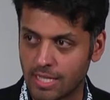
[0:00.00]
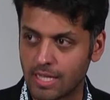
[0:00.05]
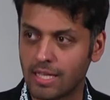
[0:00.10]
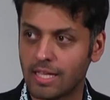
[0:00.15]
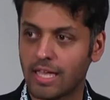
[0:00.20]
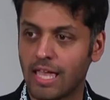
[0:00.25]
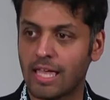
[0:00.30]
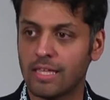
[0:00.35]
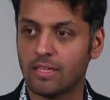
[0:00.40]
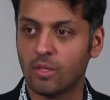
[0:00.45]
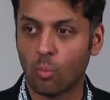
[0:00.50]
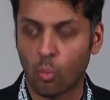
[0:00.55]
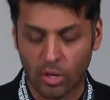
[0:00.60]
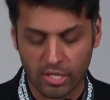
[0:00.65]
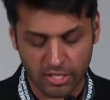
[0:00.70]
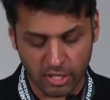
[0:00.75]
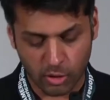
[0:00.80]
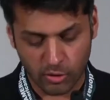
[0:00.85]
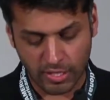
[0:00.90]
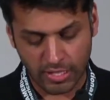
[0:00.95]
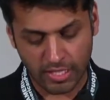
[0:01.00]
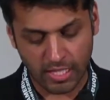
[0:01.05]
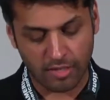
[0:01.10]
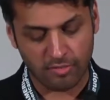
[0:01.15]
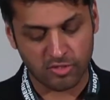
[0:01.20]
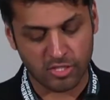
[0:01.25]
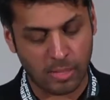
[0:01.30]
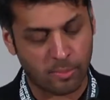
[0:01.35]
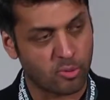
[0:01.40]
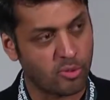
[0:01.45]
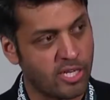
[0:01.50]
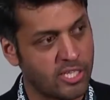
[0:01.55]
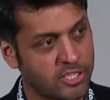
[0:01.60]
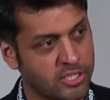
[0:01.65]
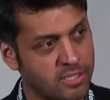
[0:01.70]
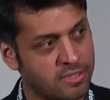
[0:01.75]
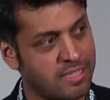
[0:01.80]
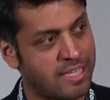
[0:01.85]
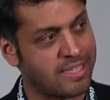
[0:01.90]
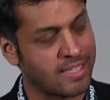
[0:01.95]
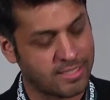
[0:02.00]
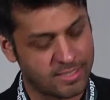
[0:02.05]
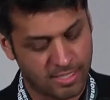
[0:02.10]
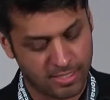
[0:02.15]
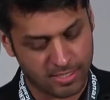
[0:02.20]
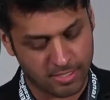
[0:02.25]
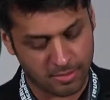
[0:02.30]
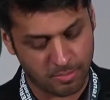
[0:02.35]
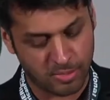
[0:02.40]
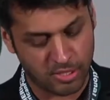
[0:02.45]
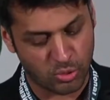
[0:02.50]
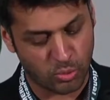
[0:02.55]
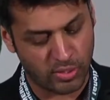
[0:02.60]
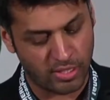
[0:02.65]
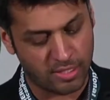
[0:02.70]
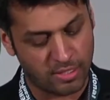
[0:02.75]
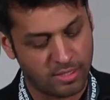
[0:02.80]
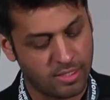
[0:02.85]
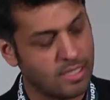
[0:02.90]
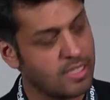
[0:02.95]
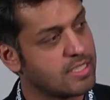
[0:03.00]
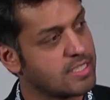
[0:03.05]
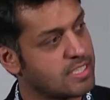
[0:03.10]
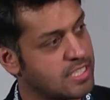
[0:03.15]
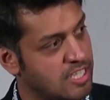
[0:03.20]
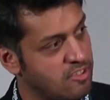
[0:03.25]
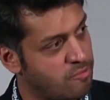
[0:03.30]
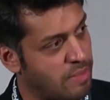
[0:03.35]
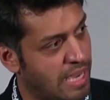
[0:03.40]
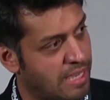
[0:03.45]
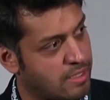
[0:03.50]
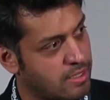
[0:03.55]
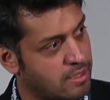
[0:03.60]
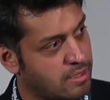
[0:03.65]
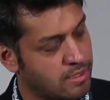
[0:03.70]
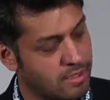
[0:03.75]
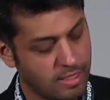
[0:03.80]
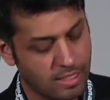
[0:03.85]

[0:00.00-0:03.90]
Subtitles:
in the 1 degree of separation that exists between Steve Bannon,